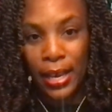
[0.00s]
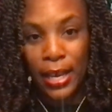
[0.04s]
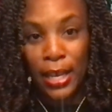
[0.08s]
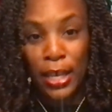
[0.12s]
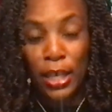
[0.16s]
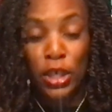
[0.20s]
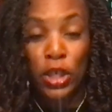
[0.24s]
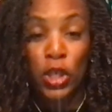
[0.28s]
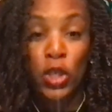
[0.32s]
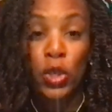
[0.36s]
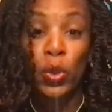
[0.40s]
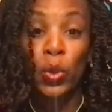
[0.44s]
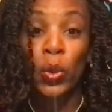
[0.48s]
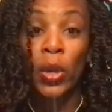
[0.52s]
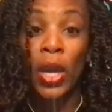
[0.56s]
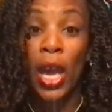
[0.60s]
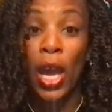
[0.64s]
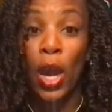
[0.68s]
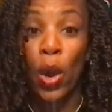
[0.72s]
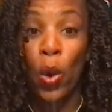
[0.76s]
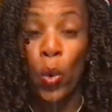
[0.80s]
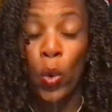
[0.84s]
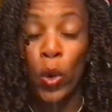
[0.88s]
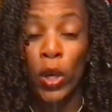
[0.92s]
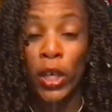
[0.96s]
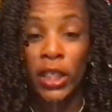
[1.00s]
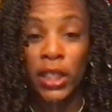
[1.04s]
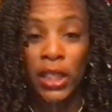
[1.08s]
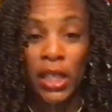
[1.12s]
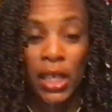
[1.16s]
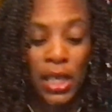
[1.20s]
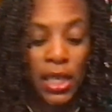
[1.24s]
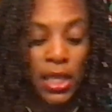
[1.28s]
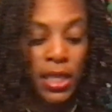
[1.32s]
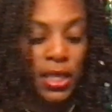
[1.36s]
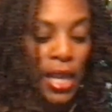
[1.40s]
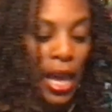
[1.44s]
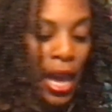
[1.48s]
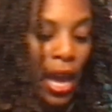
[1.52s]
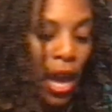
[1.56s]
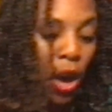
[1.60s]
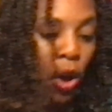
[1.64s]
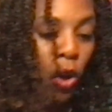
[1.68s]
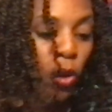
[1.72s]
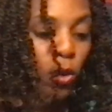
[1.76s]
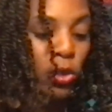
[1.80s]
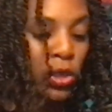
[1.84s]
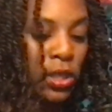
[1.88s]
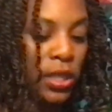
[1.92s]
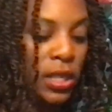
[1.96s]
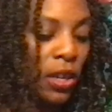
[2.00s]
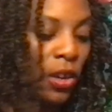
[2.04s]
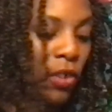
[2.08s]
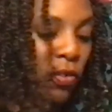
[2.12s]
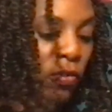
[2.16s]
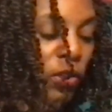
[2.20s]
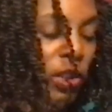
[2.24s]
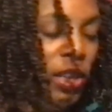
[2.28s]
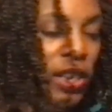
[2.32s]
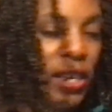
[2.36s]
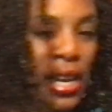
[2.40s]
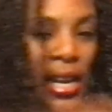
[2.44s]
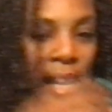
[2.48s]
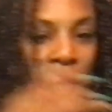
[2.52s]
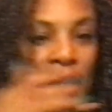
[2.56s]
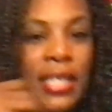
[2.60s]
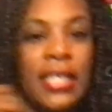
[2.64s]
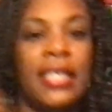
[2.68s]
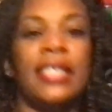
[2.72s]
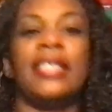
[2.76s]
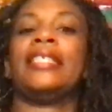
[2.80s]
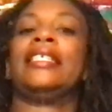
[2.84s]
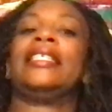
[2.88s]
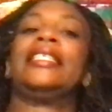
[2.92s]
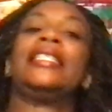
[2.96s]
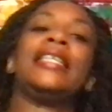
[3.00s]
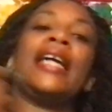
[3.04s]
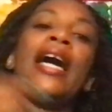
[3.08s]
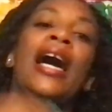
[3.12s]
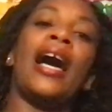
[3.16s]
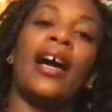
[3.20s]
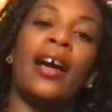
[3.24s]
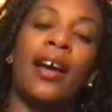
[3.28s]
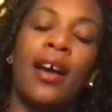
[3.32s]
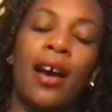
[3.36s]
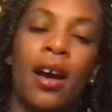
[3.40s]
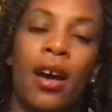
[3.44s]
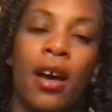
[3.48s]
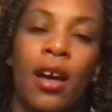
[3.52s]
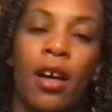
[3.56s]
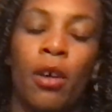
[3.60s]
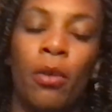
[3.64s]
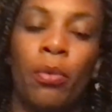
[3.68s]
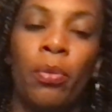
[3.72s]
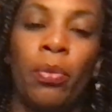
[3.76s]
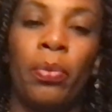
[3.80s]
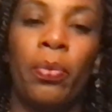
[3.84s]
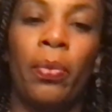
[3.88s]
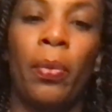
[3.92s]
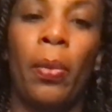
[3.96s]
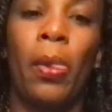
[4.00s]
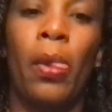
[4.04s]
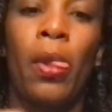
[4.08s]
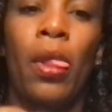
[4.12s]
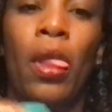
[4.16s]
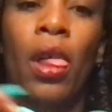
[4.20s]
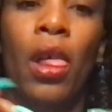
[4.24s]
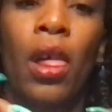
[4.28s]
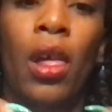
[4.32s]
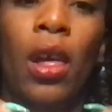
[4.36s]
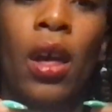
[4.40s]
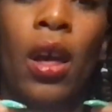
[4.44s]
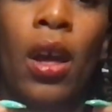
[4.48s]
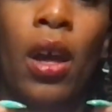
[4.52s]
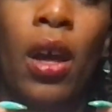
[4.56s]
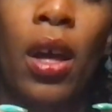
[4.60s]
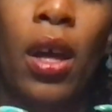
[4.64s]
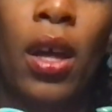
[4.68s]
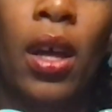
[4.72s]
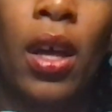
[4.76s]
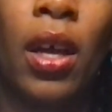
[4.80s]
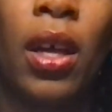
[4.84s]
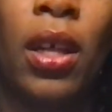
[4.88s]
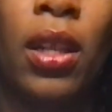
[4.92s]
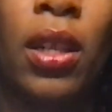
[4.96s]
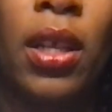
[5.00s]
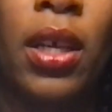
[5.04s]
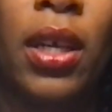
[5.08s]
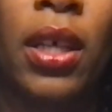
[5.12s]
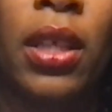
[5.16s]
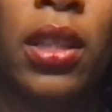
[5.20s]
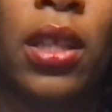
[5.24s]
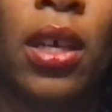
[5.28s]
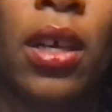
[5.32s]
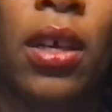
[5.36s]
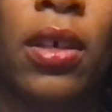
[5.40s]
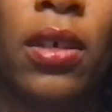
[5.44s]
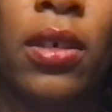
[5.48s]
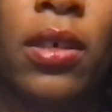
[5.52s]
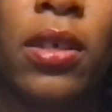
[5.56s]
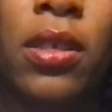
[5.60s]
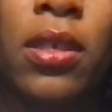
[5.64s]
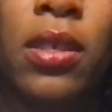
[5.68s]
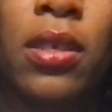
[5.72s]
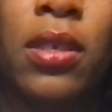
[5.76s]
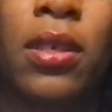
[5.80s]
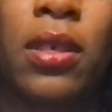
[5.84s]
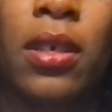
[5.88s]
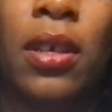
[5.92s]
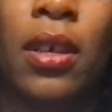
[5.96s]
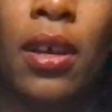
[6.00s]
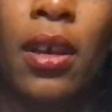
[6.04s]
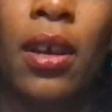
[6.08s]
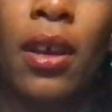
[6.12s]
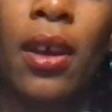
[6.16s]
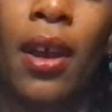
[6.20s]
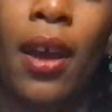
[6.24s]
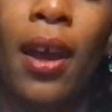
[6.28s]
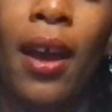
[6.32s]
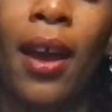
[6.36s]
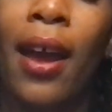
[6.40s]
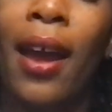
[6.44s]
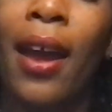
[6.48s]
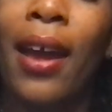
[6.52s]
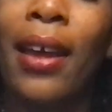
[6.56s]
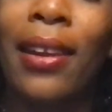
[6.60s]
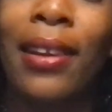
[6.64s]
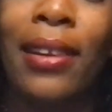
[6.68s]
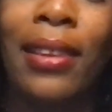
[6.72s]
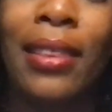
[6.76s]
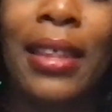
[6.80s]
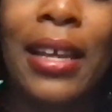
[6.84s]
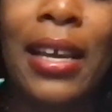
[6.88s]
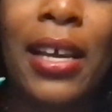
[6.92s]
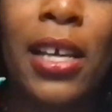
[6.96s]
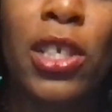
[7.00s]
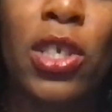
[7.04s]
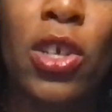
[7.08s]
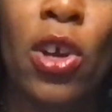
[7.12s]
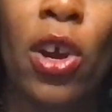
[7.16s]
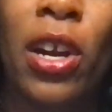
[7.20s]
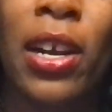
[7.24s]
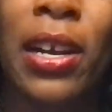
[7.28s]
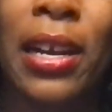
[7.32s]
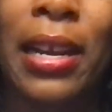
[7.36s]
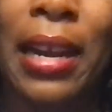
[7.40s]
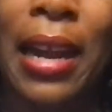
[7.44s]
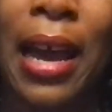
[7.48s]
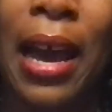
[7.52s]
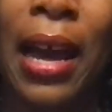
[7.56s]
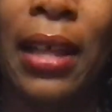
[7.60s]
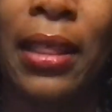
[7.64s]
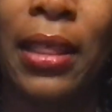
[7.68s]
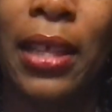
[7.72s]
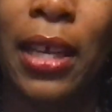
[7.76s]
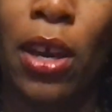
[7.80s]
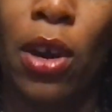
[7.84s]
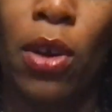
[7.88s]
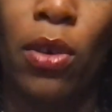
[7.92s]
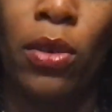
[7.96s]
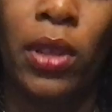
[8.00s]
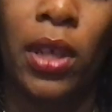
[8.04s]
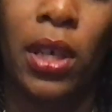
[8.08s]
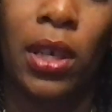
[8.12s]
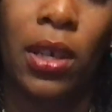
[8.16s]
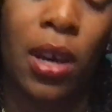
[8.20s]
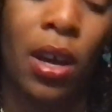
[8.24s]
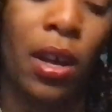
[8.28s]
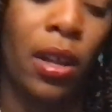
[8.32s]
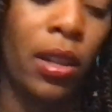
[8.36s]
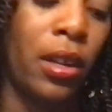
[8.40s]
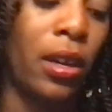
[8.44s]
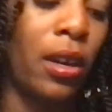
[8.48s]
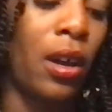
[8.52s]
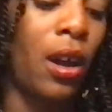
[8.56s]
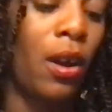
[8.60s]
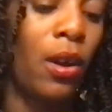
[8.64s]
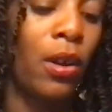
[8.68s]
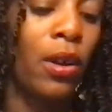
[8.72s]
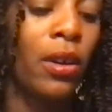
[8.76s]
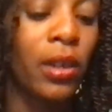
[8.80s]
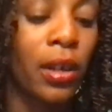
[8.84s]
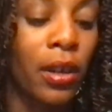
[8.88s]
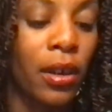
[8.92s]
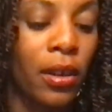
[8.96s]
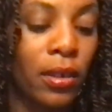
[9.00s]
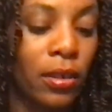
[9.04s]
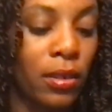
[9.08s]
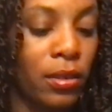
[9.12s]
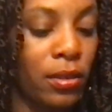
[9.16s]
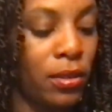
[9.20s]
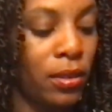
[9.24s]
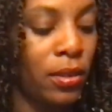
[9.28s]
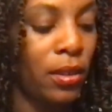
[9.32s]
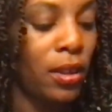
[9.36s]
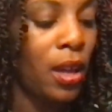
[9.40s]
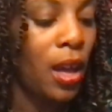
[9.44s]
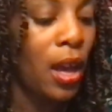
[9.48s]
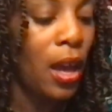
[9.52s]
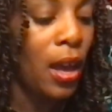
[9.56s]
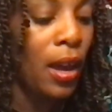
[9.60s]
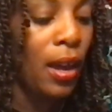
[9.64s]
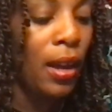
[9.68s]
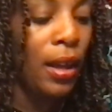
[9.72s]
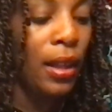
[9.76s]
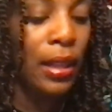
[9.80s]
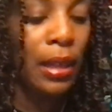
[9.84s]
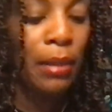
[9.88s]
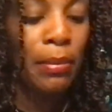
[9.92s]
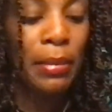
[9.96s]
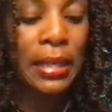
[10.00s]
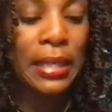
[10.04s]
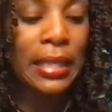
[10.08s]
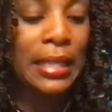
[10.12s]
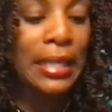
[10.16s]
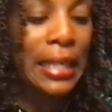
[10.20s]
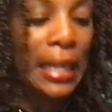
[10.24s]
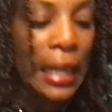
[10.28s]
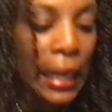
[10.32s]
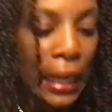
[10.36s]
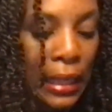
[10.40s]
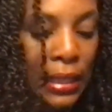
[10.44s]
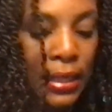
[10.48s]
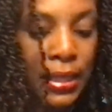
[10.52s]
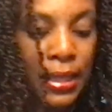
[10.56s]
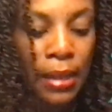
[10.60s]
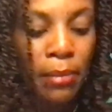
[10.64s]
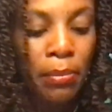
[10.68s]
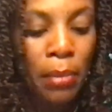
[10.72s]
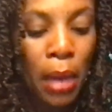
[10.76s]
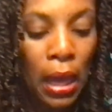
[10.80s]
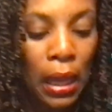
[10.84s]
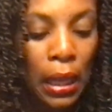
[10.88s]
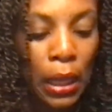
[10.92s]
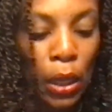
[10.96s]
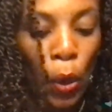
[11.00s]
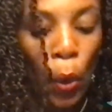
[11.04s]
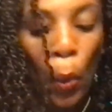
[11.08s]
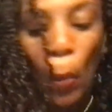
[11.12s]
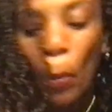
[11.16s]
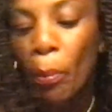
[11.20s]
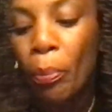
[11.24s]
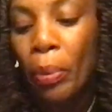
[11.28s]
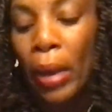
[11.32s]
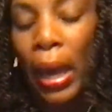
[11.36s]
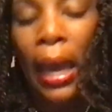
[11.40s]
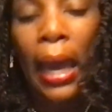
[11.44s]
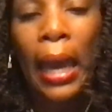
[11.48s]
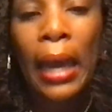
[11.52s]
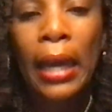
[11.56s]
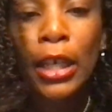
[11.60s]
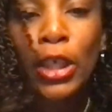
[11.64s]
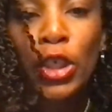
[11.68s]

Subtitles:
So you can order these at wholesalefordance.com. Look at those. And these are not the only color. Hold on. Let me dig into my little bag of